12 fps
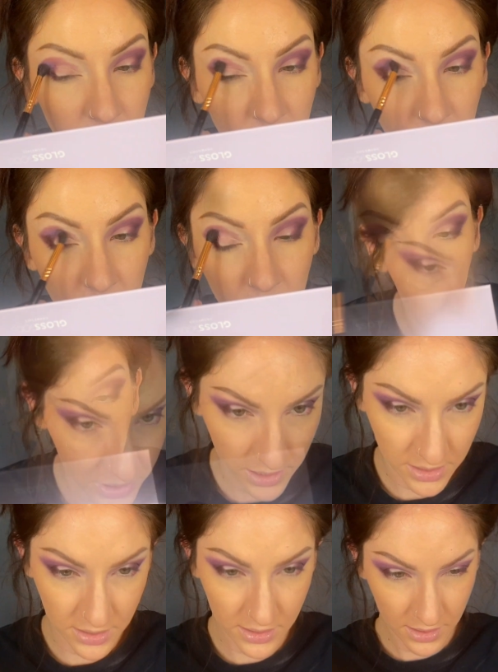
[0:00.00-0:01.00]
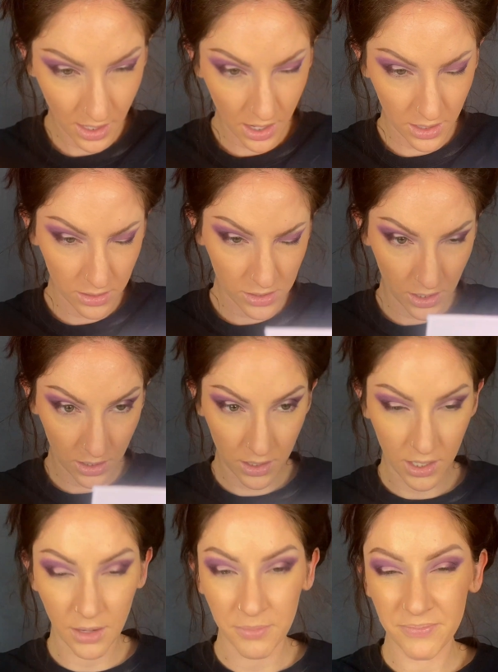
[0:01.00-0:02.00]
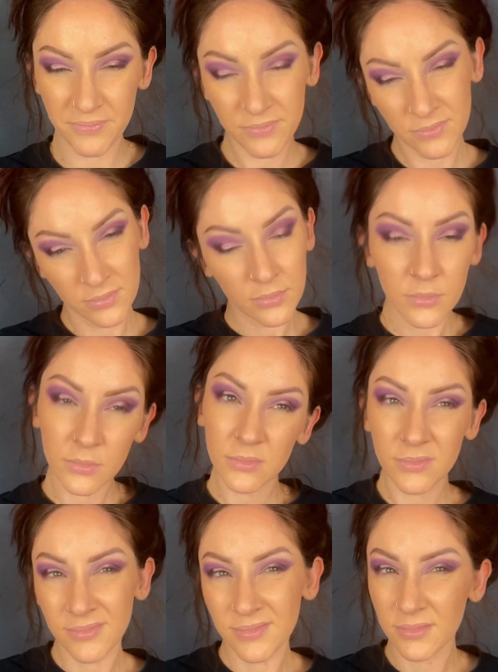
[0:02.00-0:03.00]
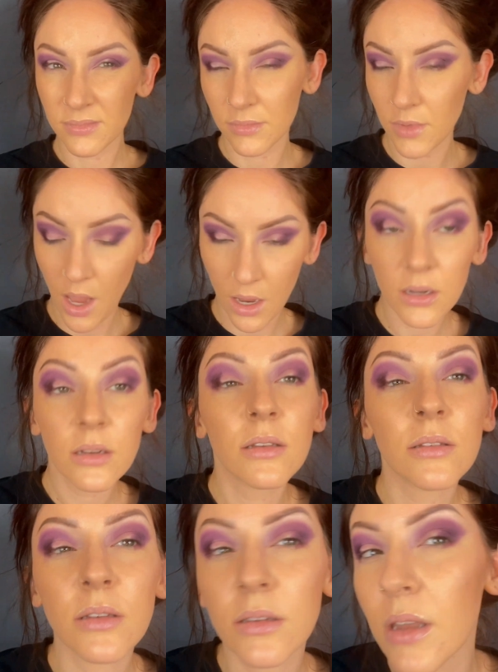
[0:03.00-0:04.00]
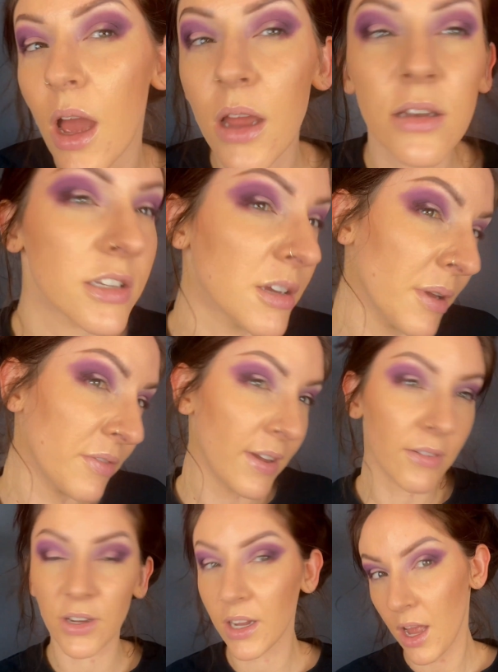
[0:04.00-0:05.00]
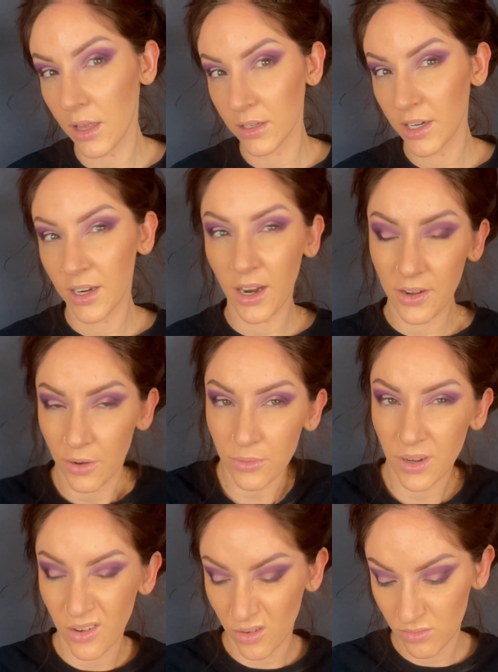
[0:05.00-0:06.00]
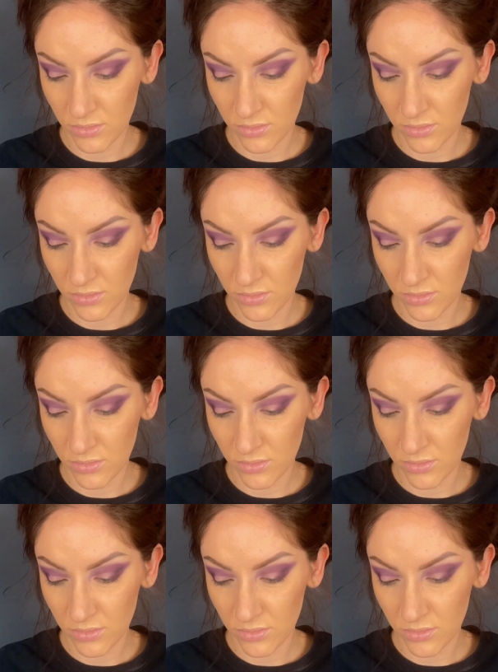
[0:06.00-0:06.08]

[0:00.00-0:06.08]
there, but this is kind of turning not to my favorite color. I don't know.